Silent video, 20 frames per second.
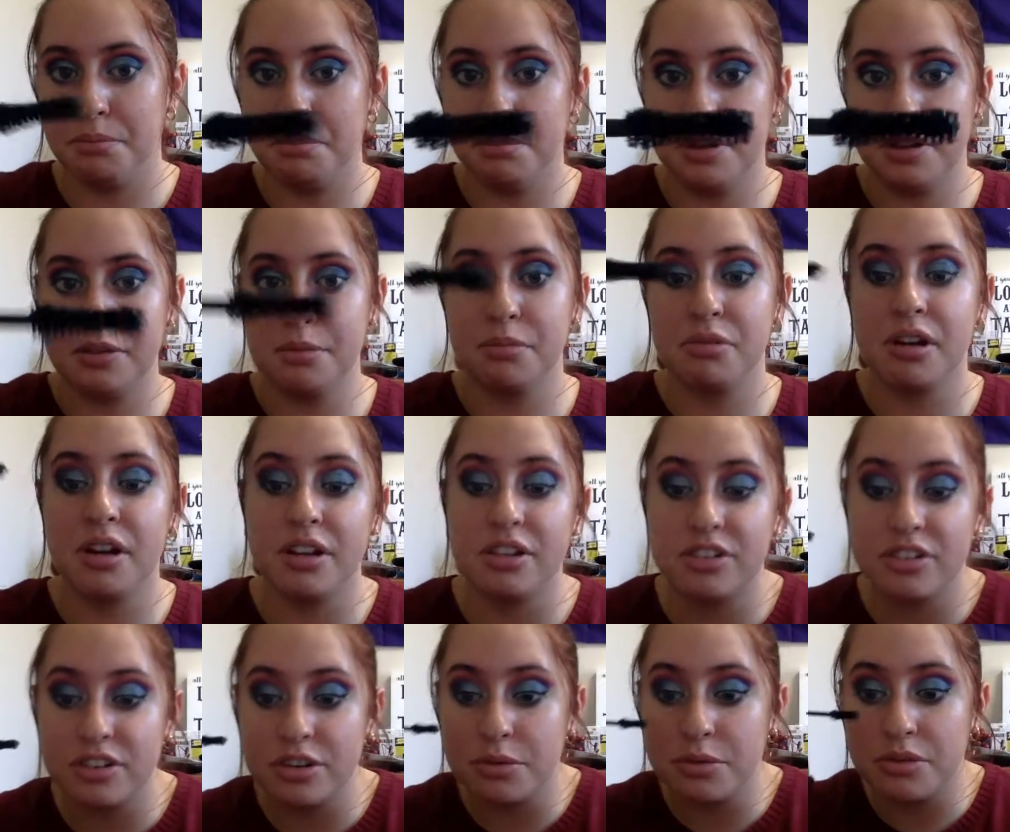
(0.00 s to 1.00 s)
Big
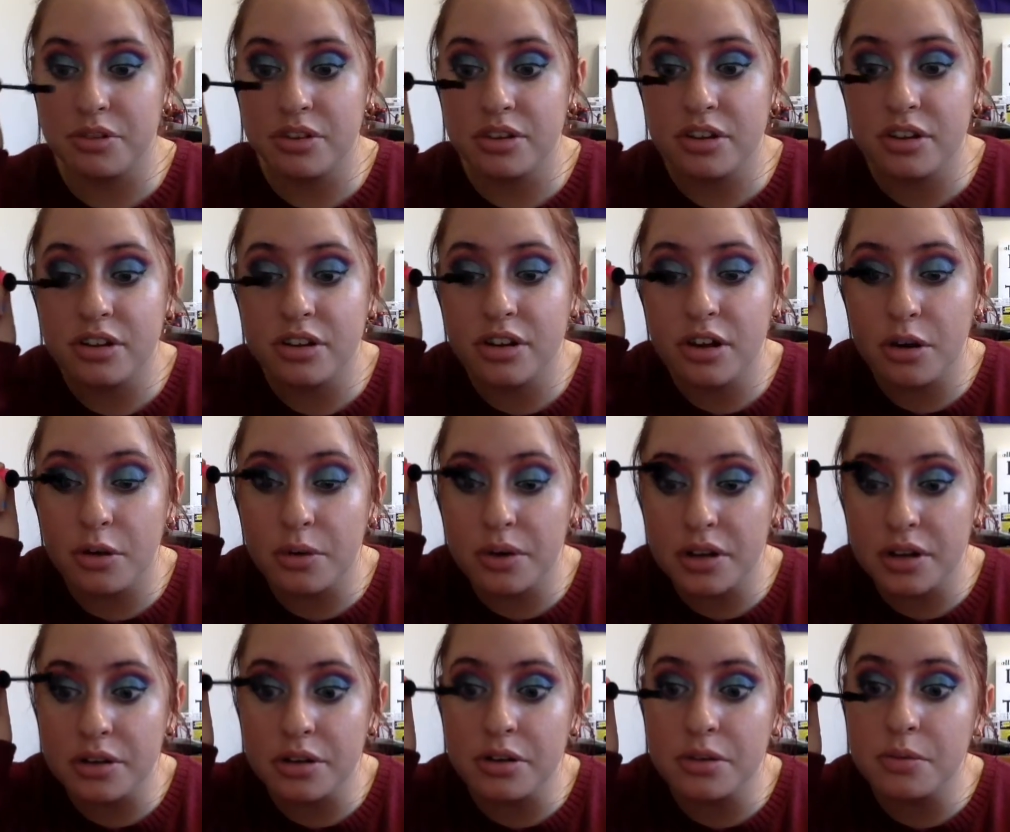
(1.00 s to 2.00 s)
brush. I'm just gonna go
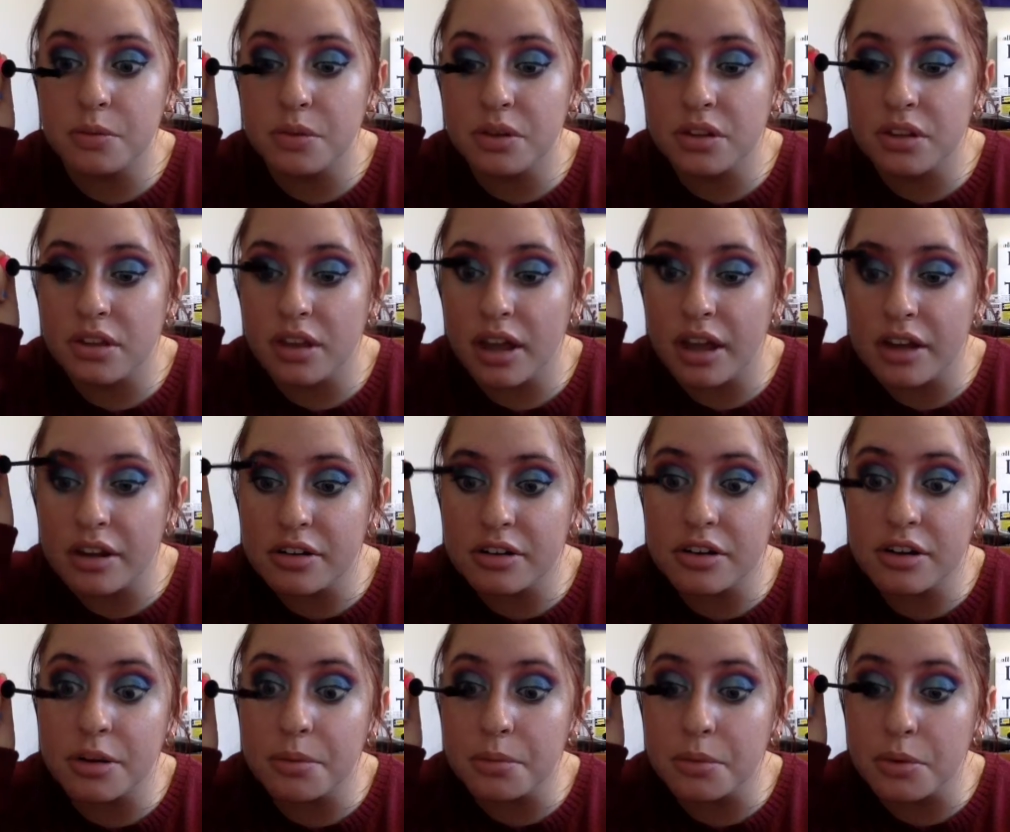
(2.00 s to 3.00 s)
in with layer
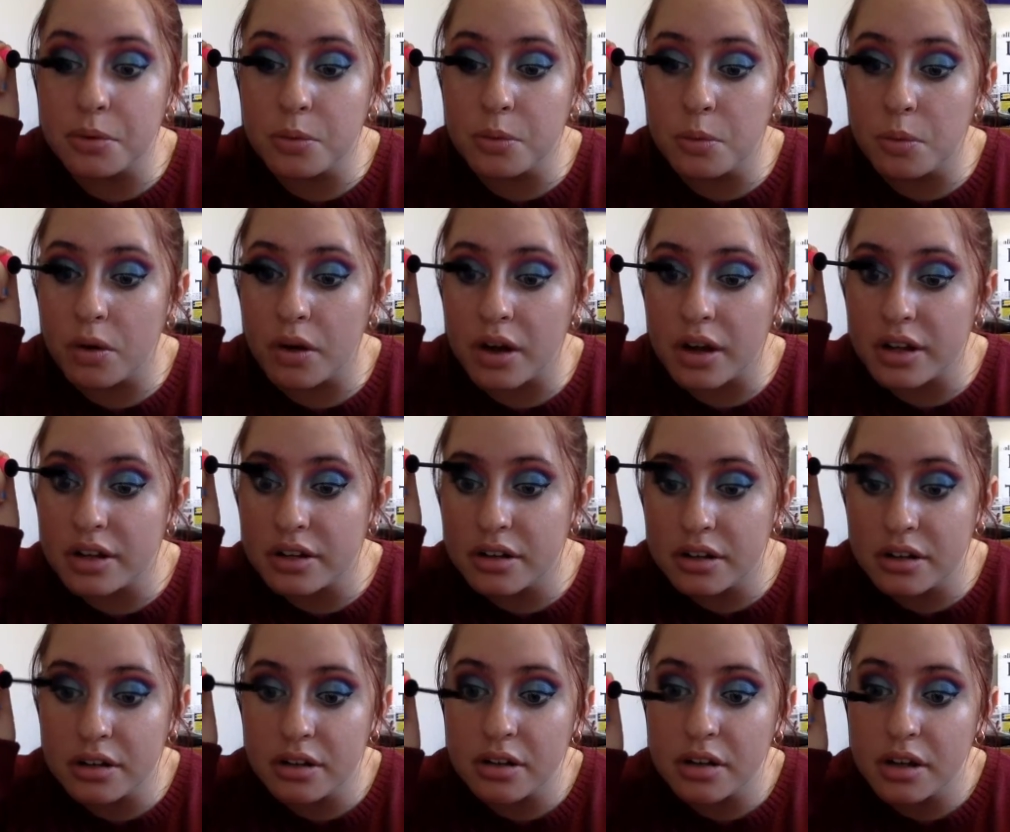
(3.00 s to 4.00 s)
number
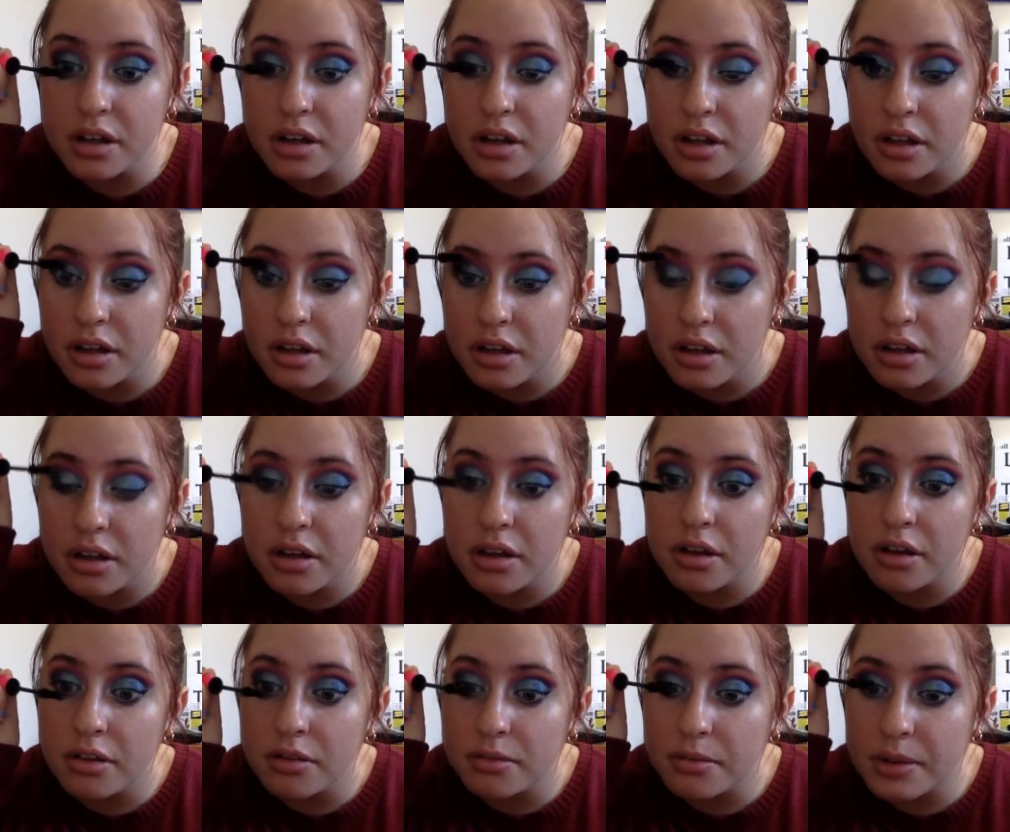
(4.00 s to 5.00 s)
1
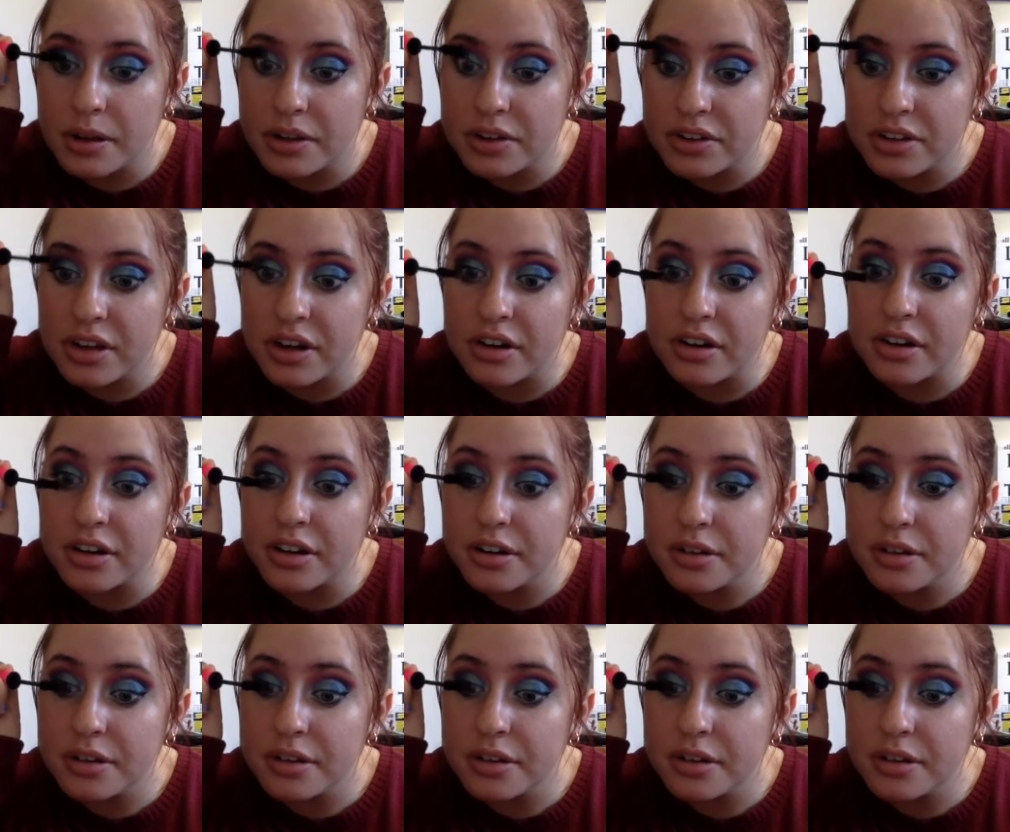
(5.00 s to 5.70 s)
of mascara.